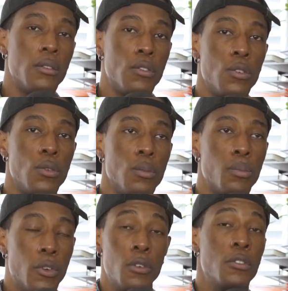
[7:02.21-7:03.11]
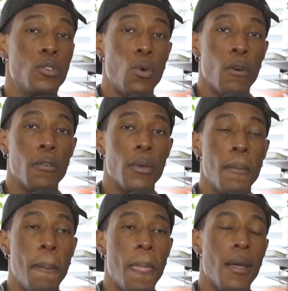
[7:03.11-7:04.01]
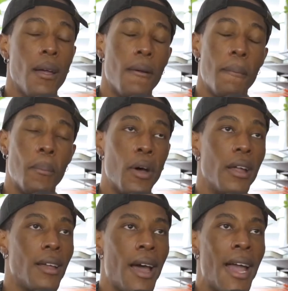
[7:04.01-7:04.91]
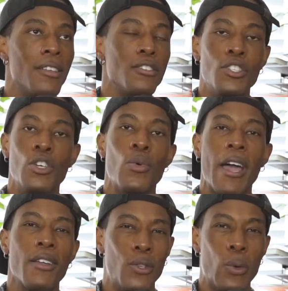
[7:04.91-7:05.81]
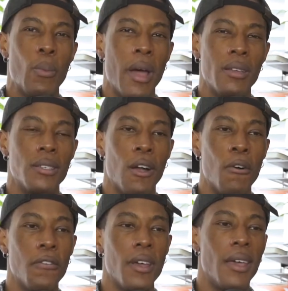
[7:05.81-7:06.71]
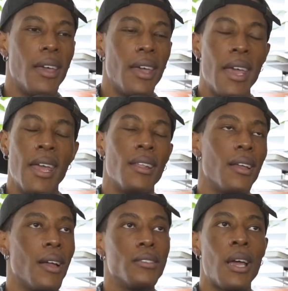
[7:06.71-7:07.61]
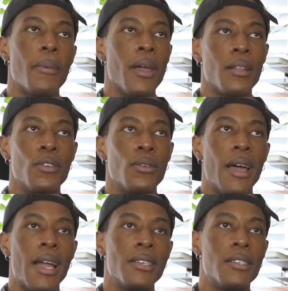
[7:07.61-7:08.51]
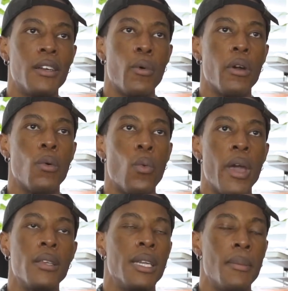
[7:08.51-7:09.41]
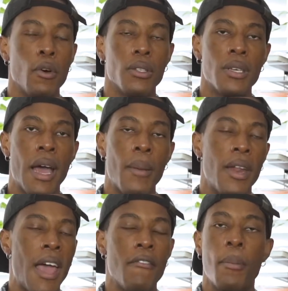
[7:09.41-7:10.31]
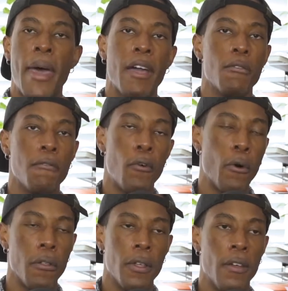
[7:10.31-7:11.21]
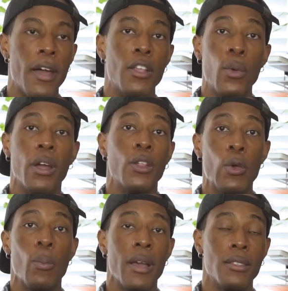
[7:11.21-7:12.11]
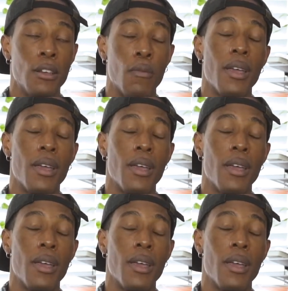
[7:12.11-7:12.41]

to produce a score for me, but I just knew I could do it myself. And on top of that, dude, like I just didn't want to waste any more time and have a back and forth if I knew I can do it myself.